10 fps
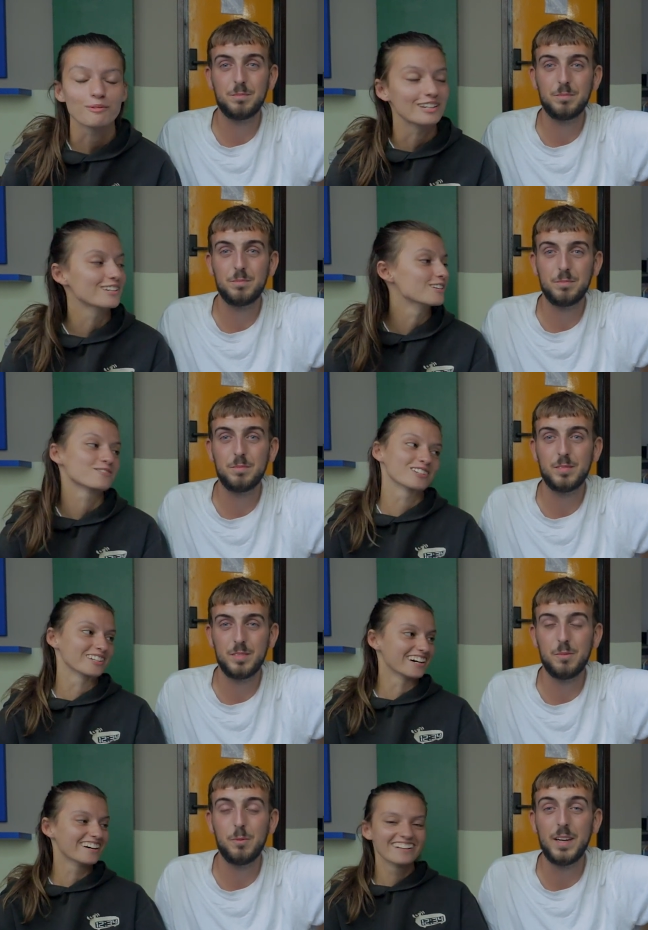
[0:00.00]
Speaker 1: We loved doing
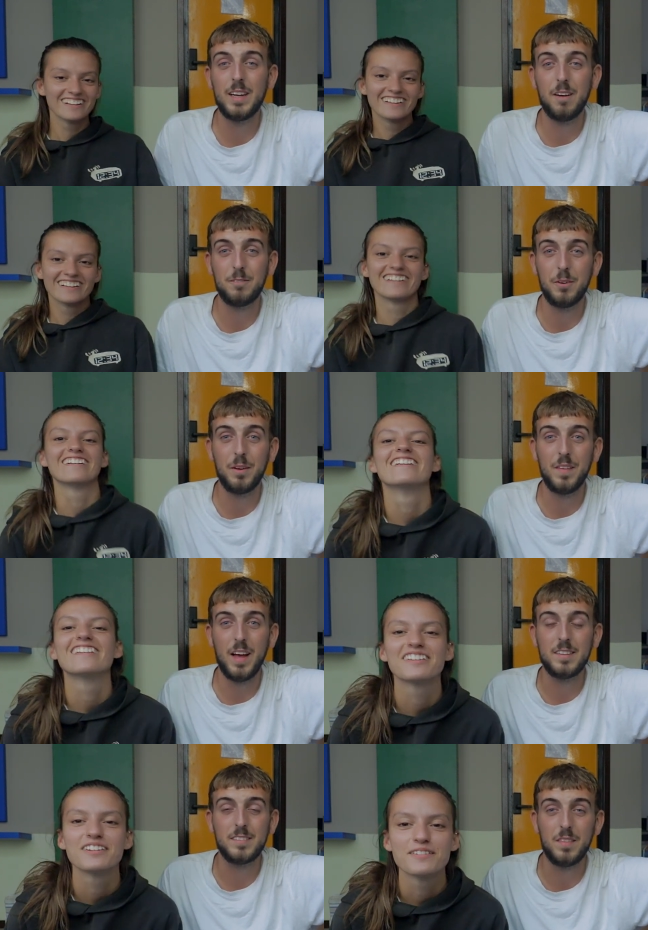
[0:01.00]
that. We loved doing
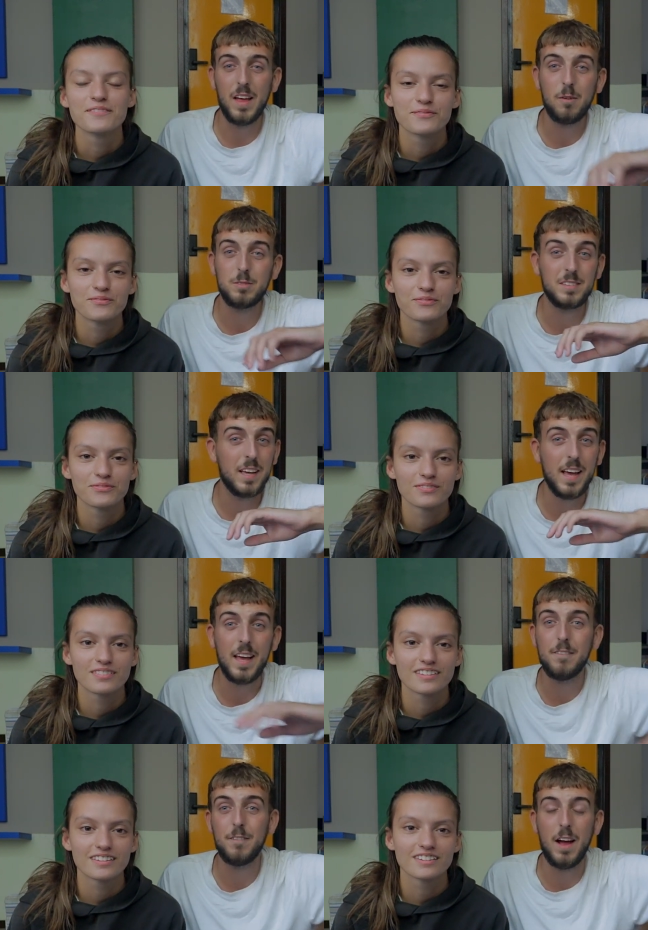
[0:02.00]
that. So that was
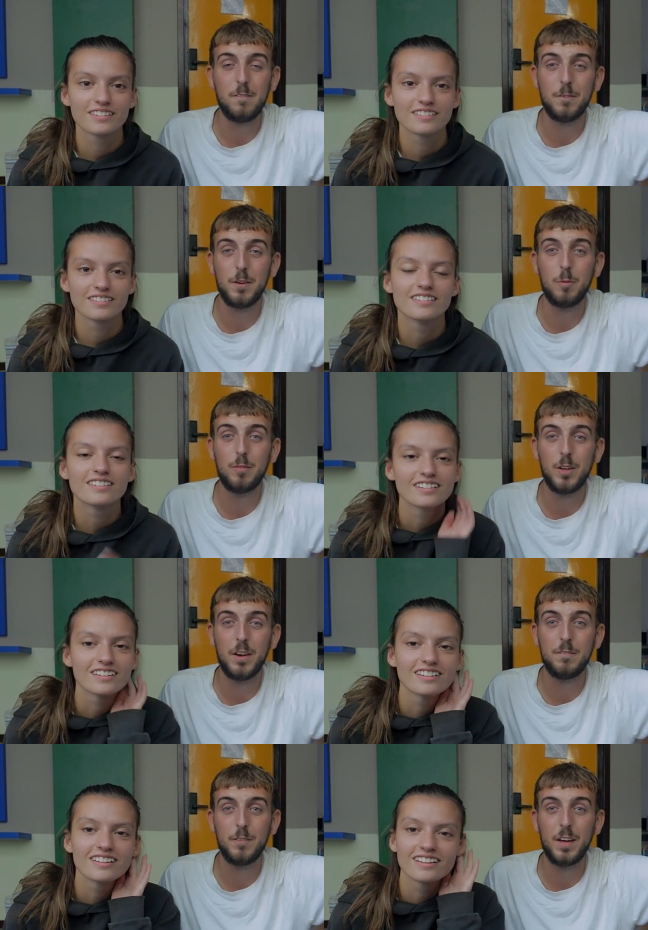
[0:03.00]
it for everything we've done
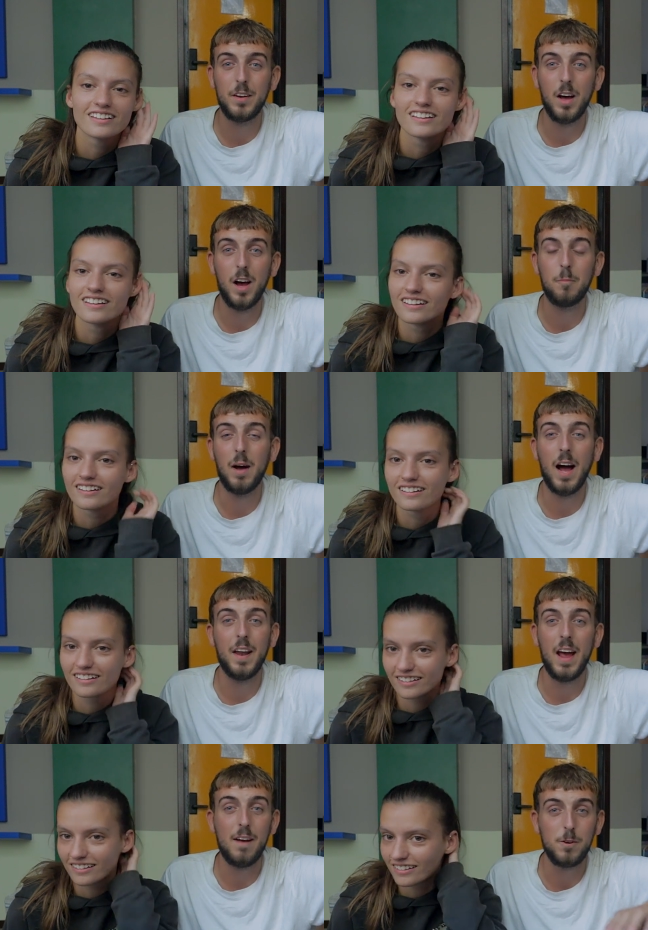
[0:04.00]
in Vietnam
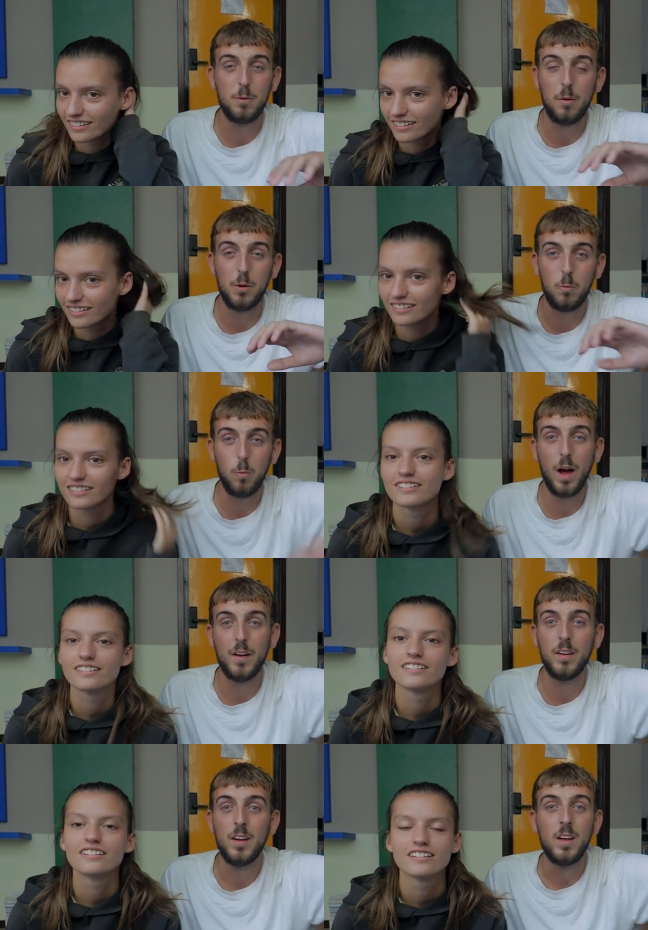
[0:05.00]
and everywhere we
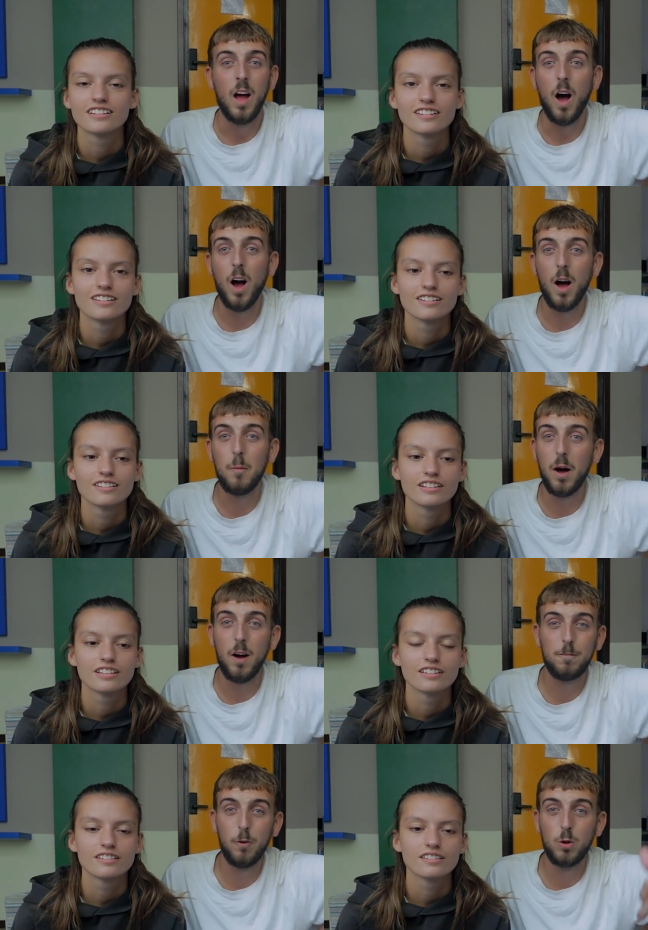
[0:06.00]
went. Um,
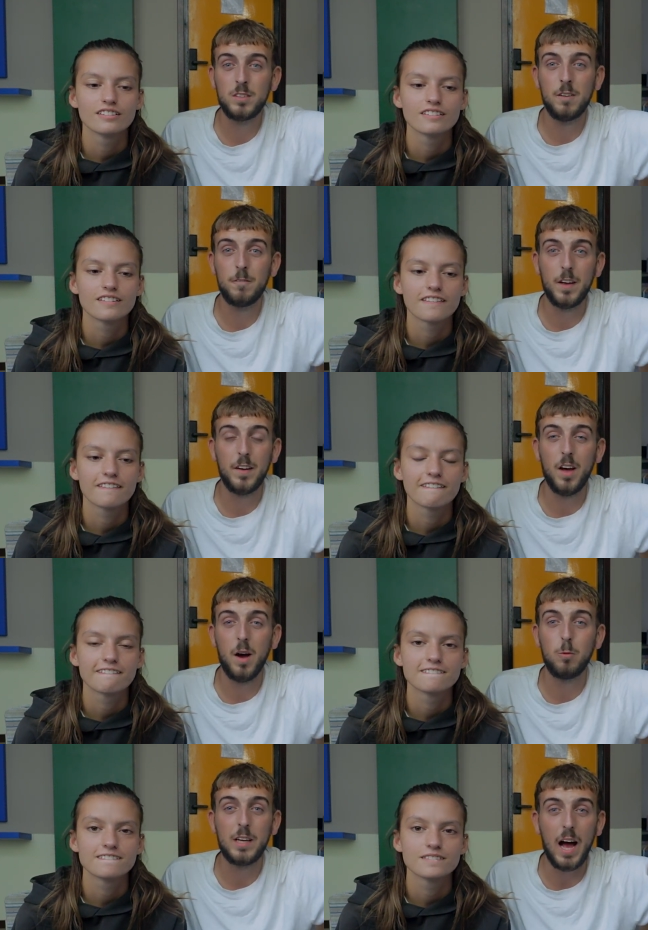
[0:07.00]
our thoughts on
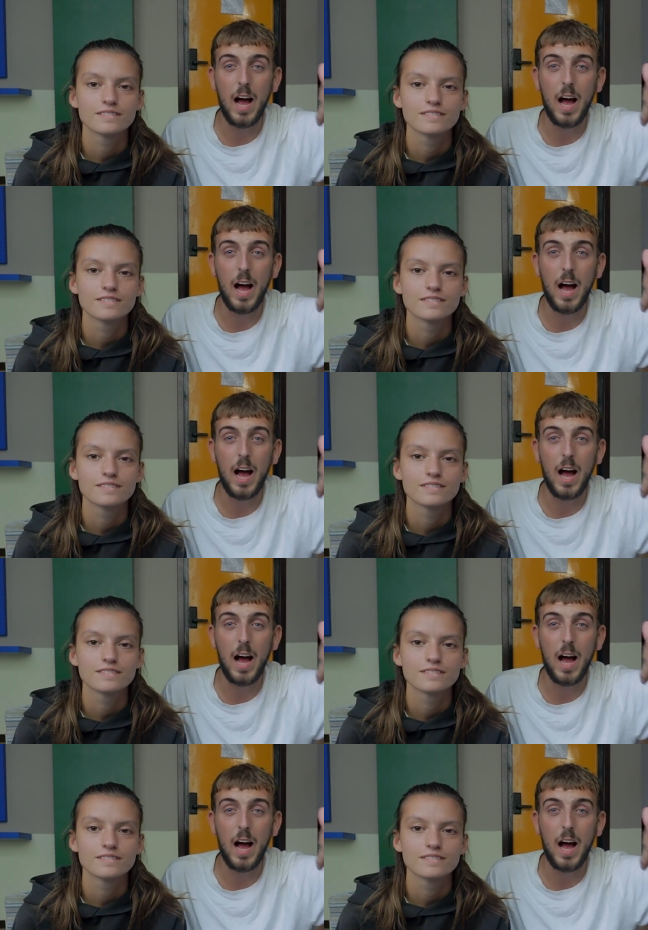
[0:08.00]
Vietnam: we